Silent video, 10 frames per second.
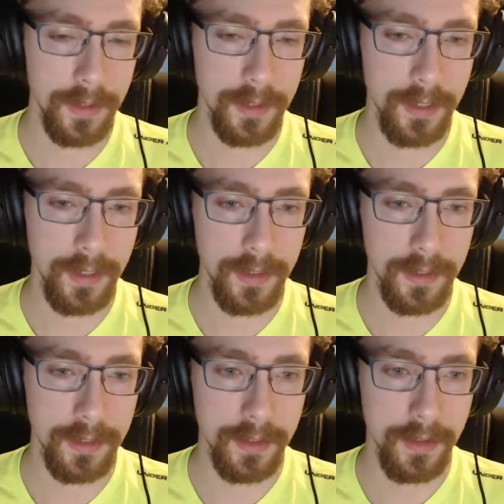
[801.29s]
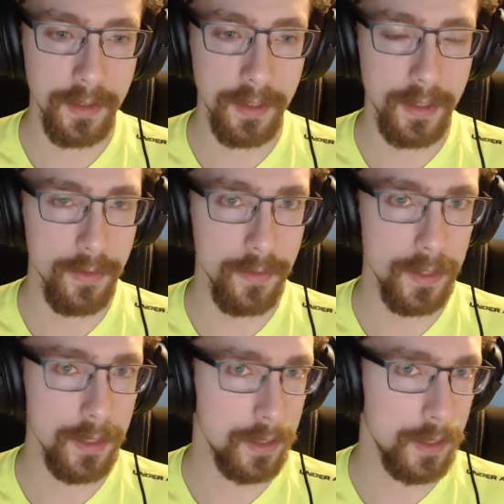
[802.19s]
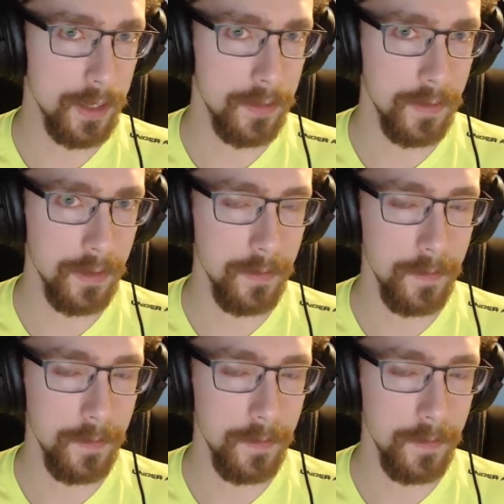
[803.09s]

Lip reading: says that they will be successful.